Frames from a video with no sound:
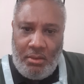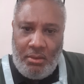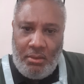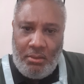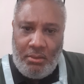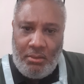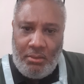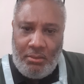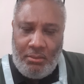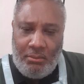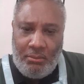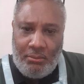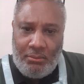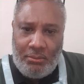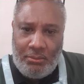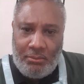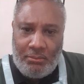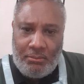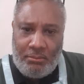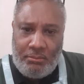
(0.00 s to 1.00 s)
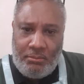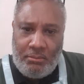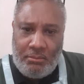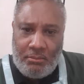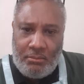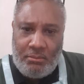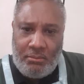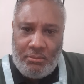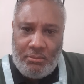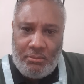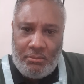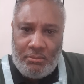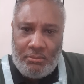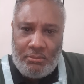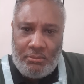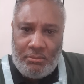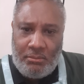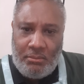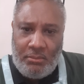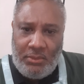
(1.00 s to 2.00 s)

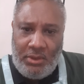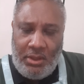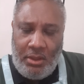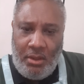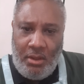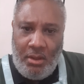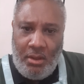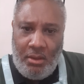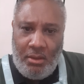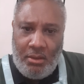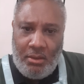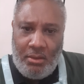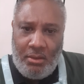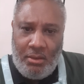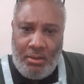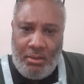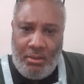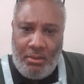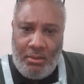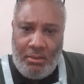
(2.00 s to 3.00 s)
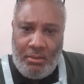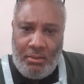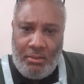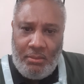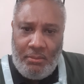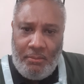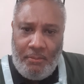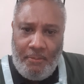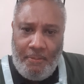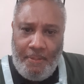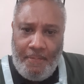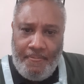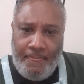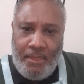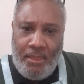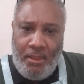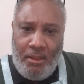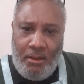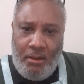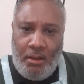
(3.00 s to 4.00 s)

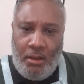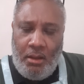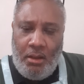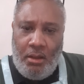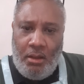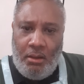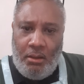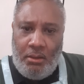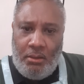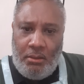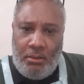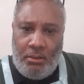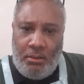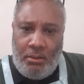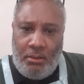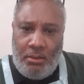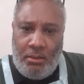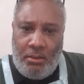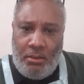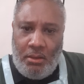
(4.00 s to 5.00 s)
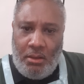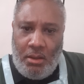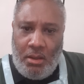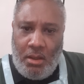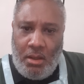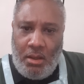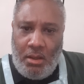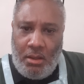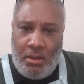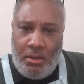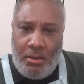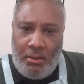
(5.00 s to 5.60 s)
(no one is talking)